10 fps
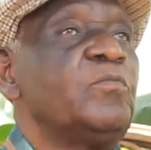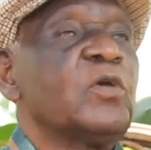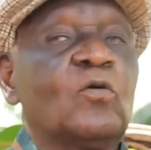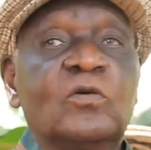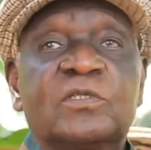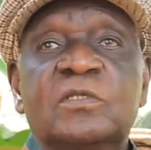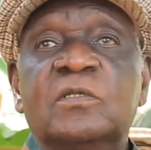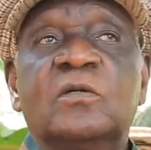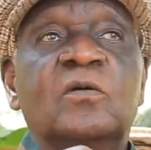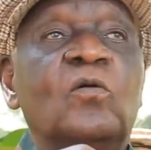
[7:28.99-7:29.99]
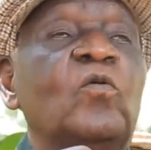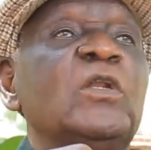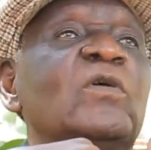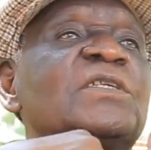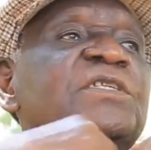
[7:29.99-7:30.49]
because
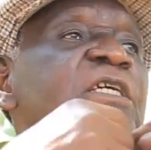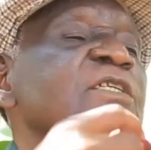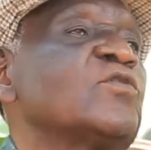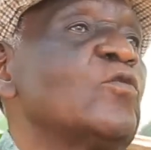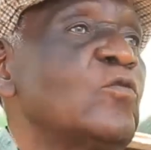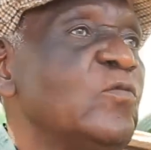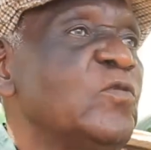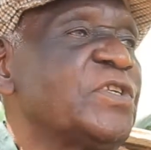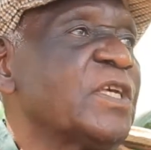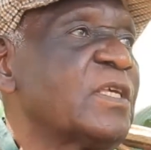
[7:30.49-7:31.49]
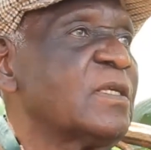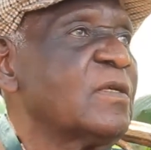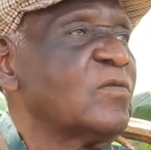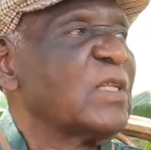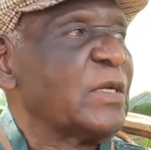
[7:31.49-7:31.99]
when we were singing Zulu music,
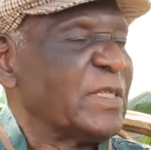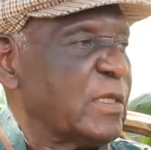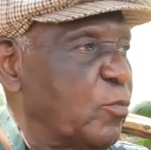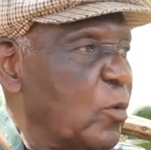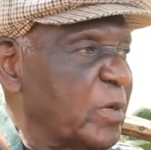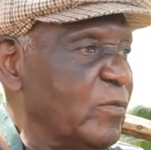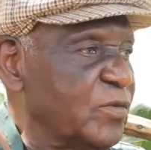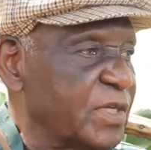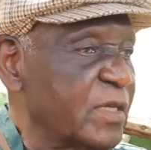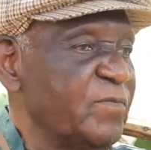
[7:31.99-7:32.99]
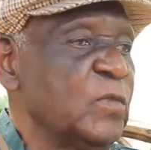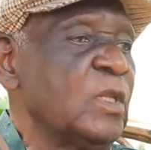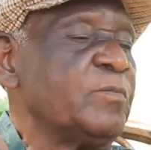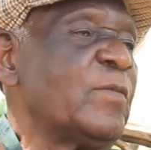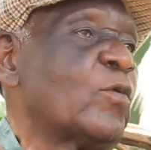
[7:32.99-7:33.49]
that was the popular music,
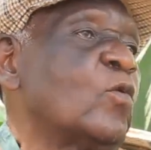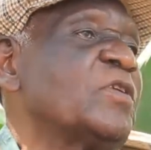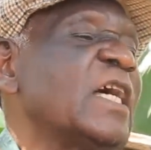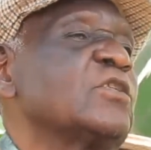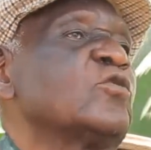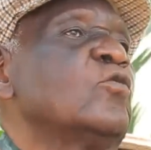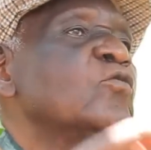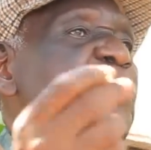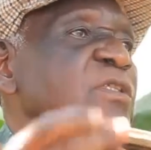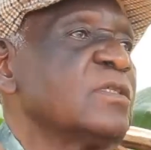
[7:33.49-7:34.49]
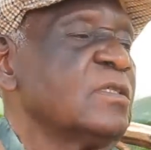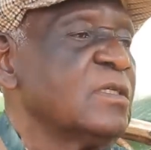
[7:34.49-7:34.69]
people called us Zulus.